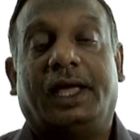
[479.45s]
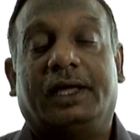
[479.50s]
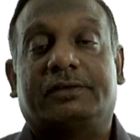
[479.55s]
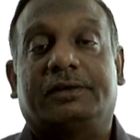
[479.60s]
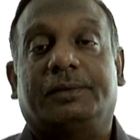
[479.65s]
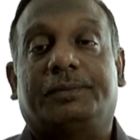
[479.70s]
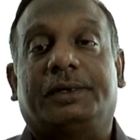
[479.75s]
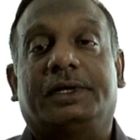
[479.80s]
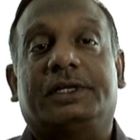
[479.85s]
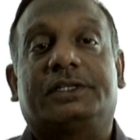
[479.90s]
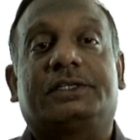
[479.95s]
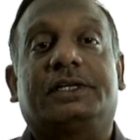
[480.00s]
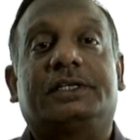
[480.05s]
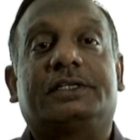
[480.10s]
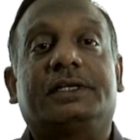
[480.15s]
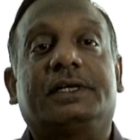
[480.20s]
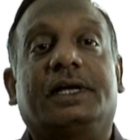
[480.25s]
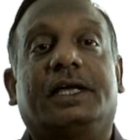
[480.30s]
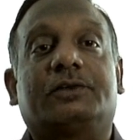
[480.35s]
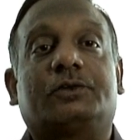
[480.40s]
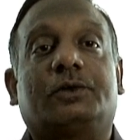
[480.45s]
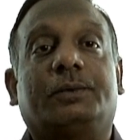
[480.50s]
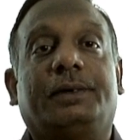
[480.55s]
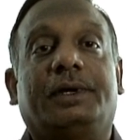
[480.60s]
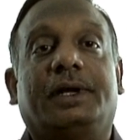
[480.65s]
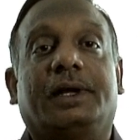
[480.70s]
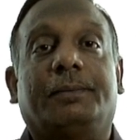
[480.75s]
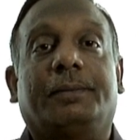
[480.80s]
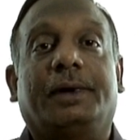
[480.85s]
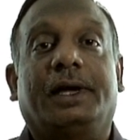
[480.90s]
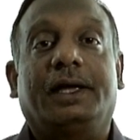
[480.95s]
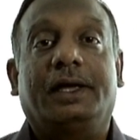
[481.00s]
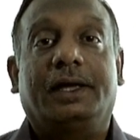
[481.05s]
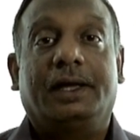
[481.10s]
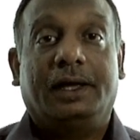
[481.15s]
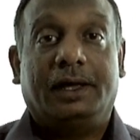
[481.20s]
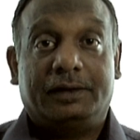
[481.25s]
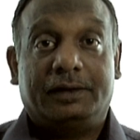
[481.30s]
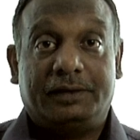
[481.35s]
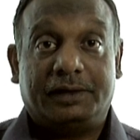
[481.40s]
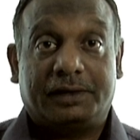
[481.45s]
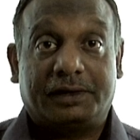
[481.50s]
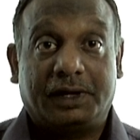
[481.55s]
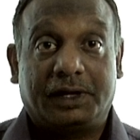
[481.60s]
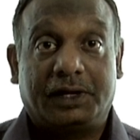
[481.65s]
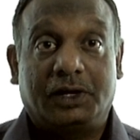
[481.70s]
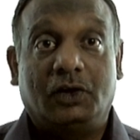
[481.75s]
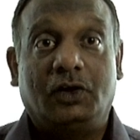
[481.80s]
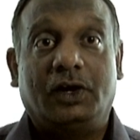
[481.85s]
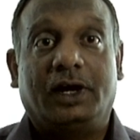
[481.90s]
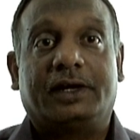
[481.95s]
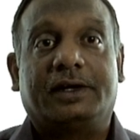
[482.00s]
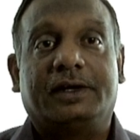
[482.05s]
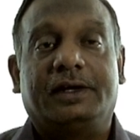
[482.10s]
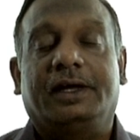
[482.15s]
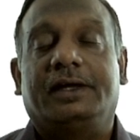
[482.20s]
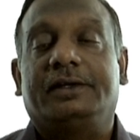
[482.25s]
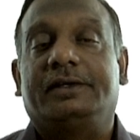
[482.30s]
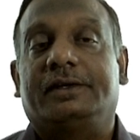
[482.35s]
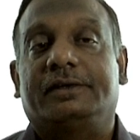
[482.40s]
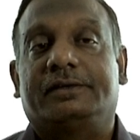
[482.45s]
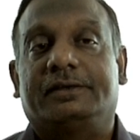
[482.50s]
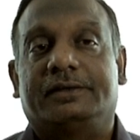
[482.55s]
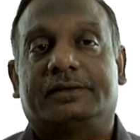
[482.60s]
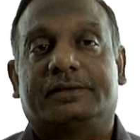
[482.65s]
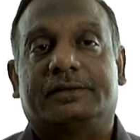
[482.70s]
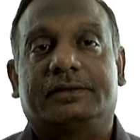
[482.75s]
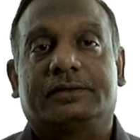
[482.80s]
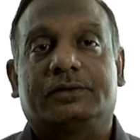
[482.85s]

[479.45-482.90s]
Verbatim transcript: acceptance testing has to be done by the regulatory agencies.